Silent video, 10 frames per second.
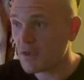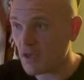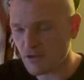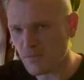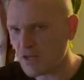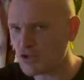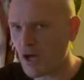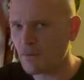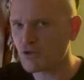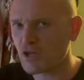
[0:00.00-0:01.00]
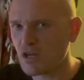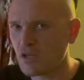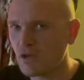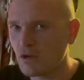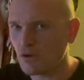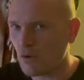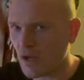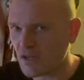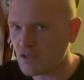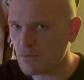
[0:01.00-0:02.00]
Is my job shitty? Do I
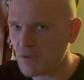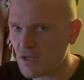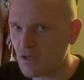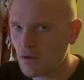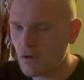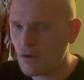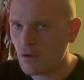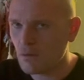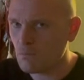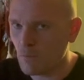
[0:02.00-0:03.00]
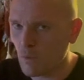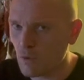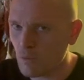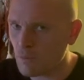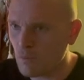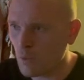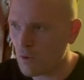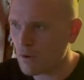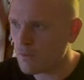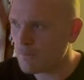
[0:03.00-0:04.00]
need to be more
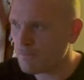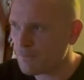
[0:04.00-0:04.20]
more